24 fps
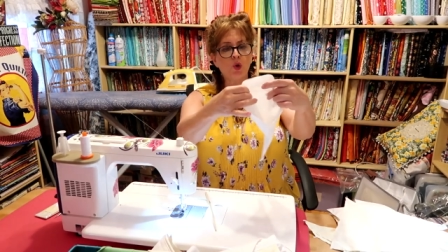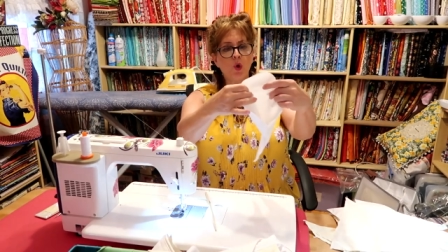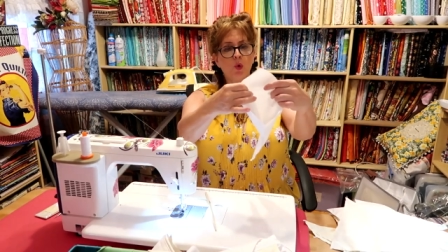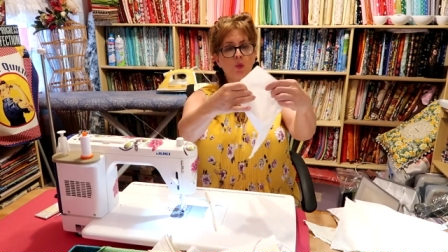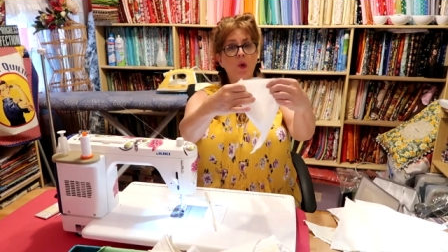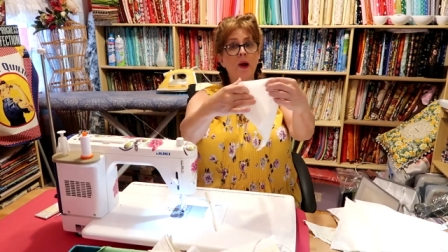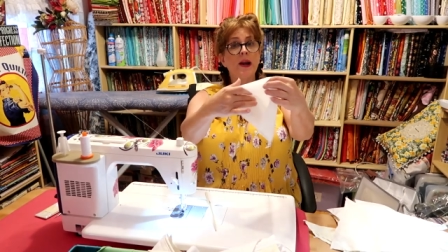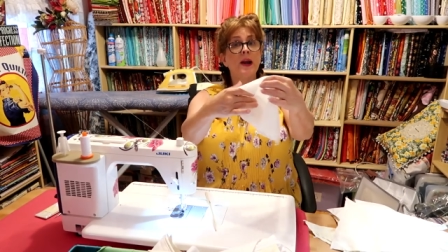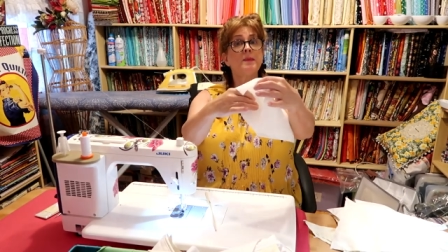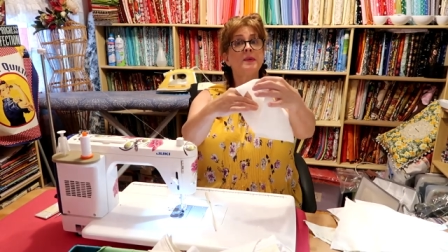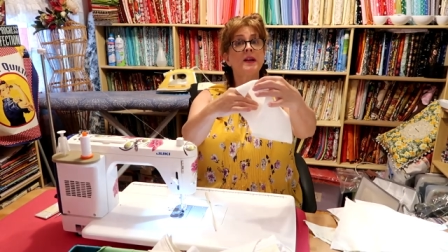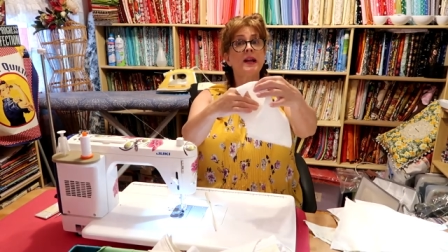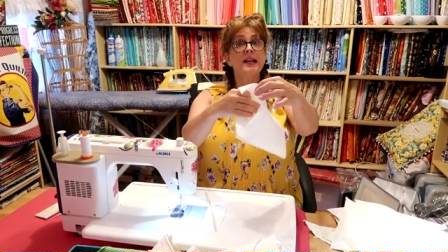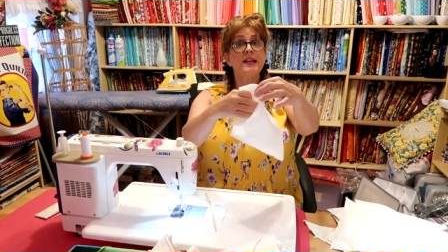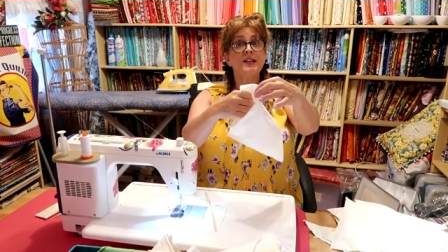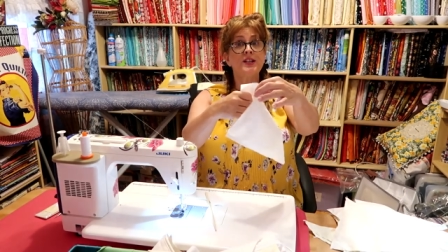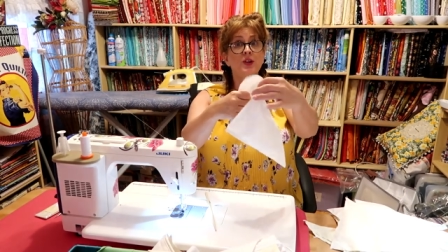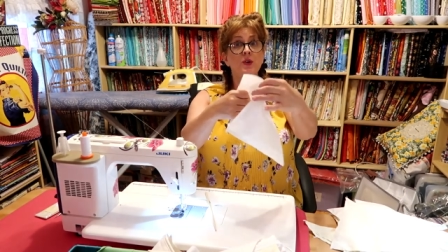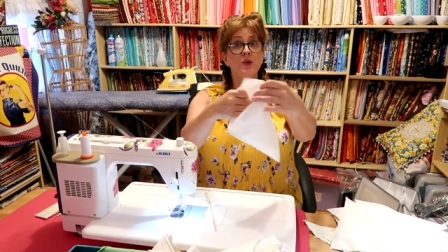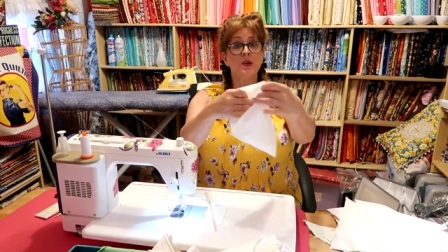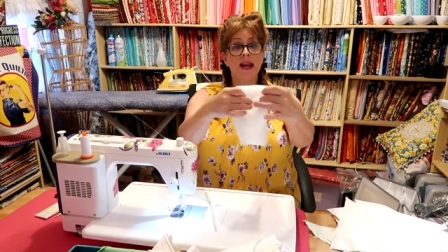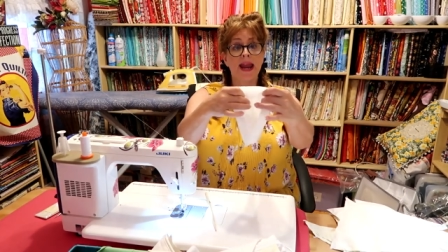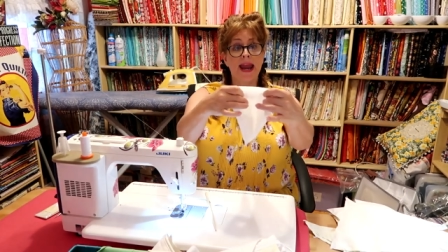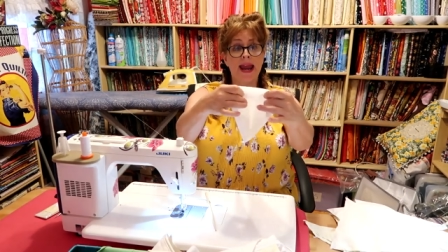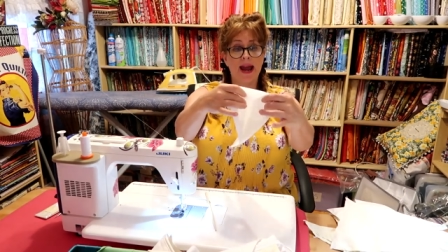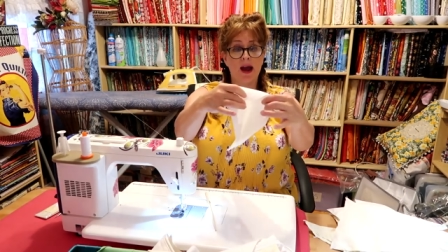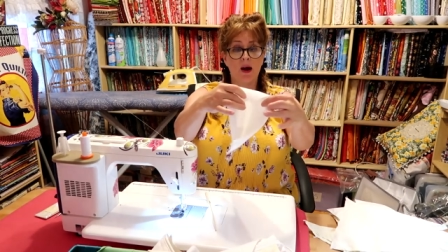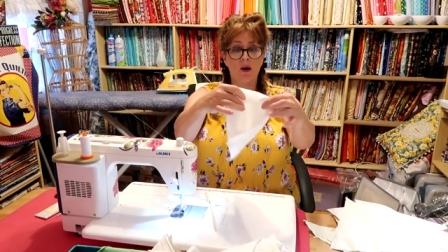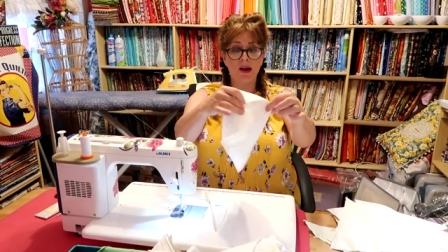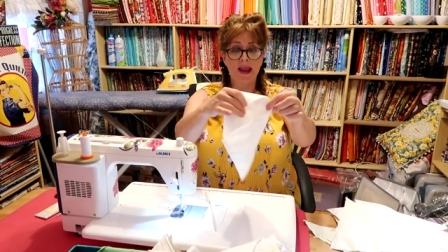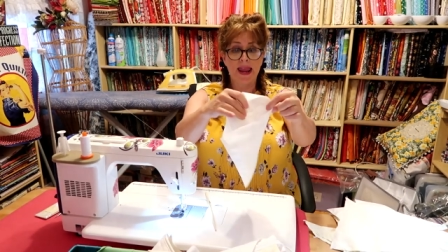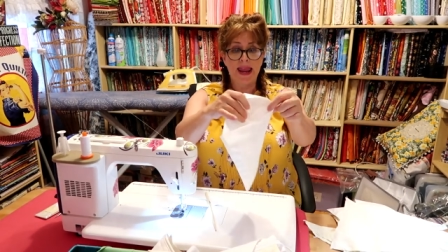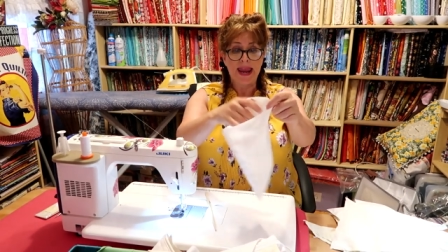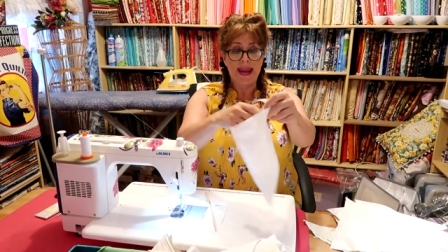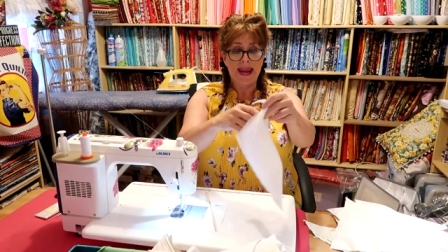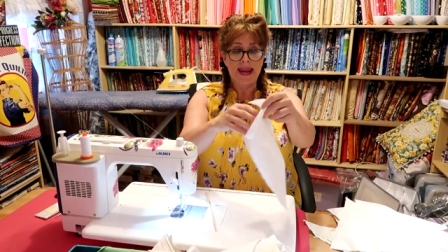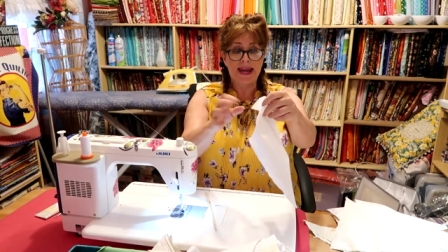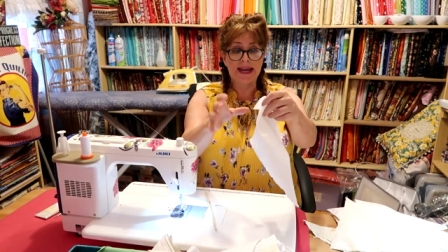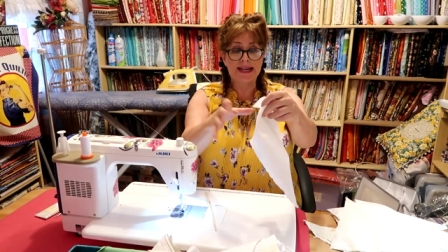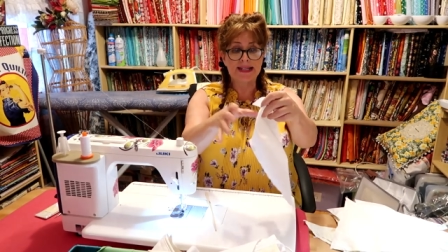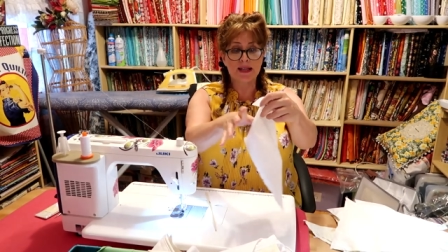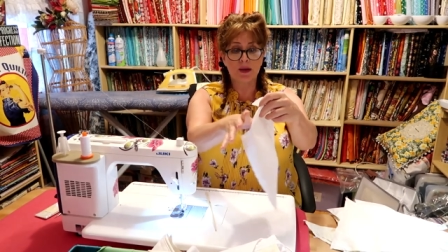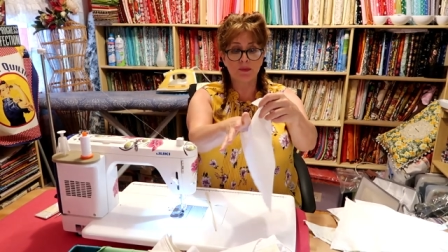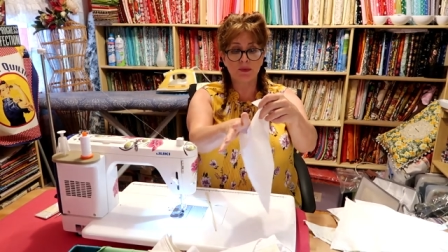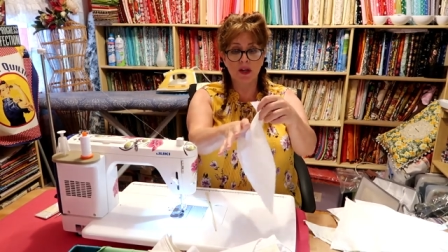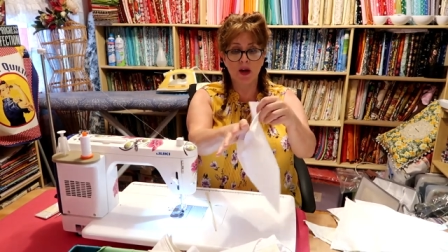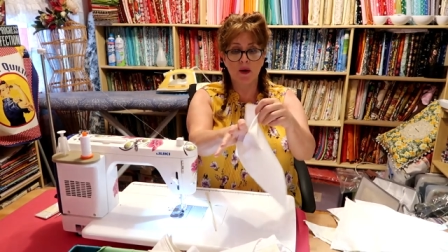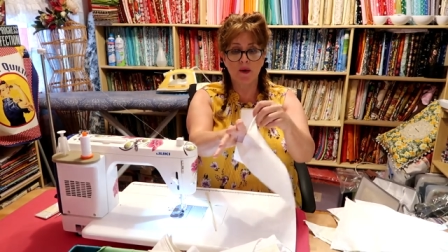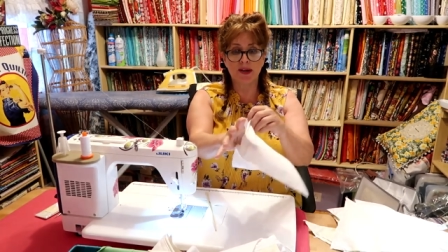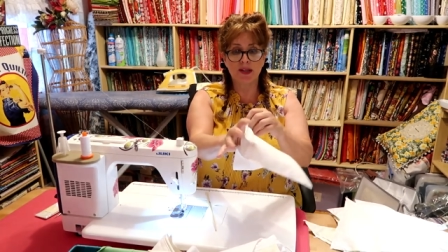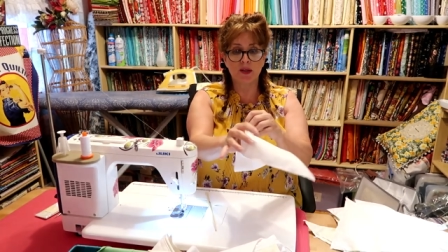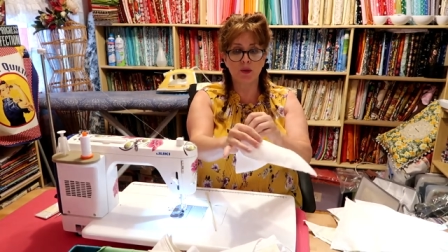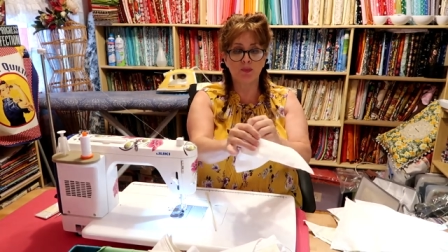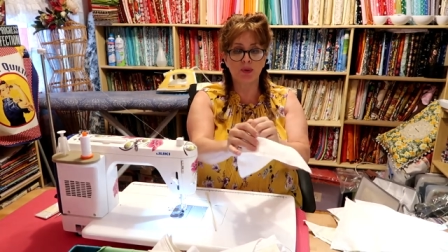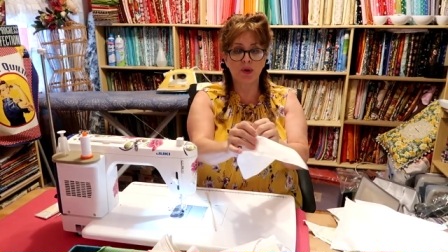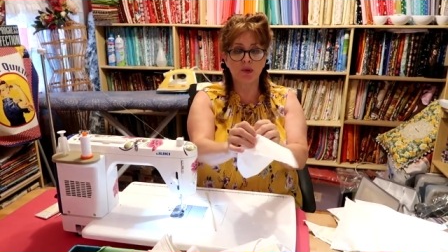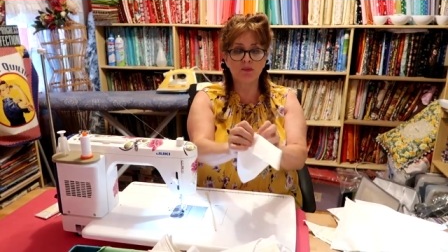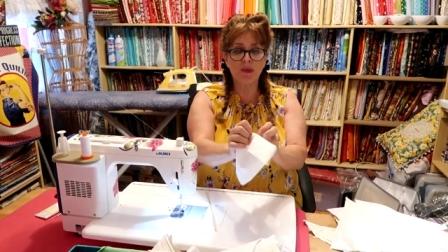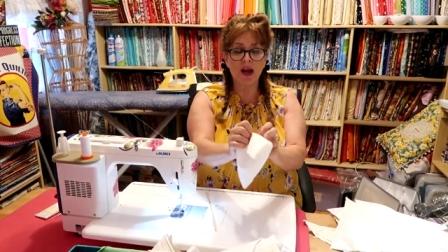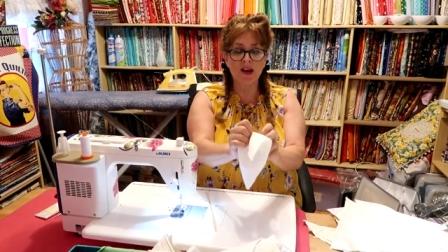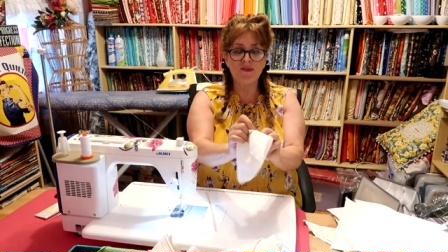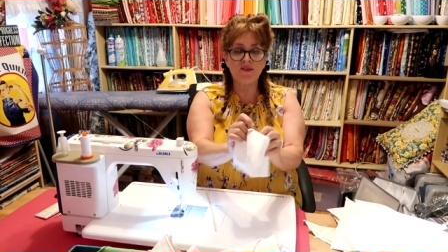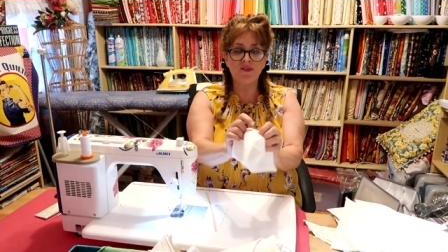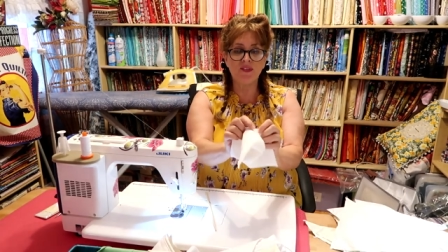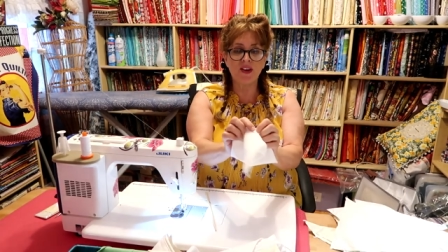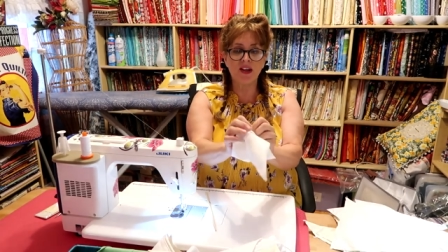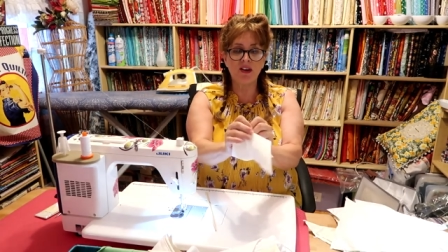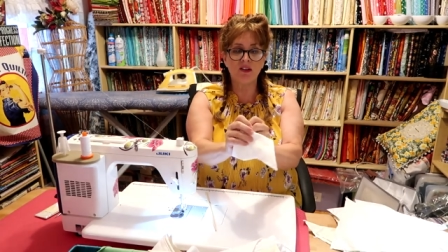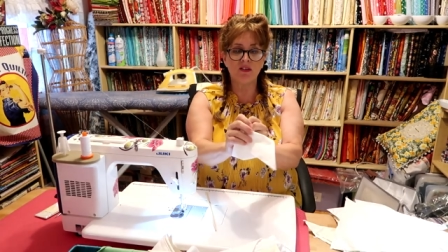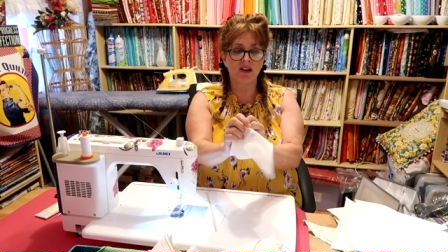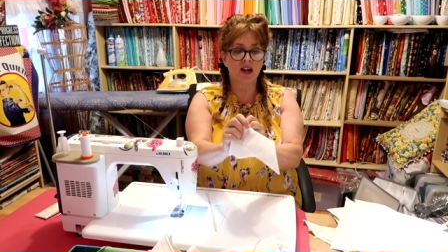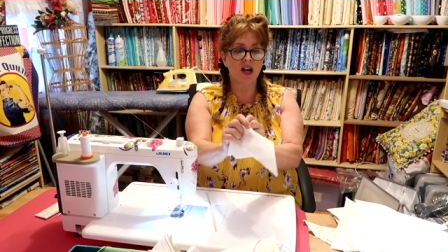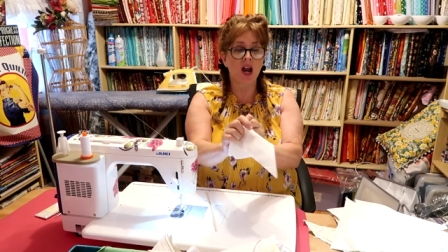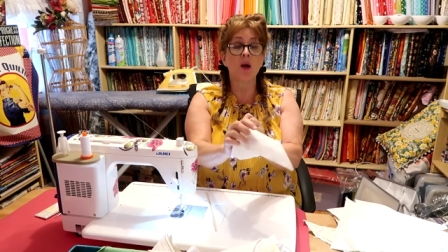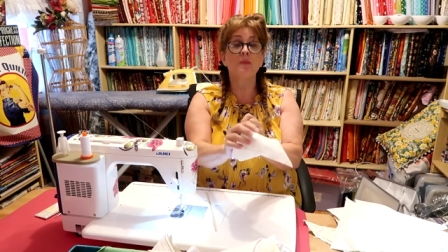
What I'm going to do now is I'm going to put my finger in,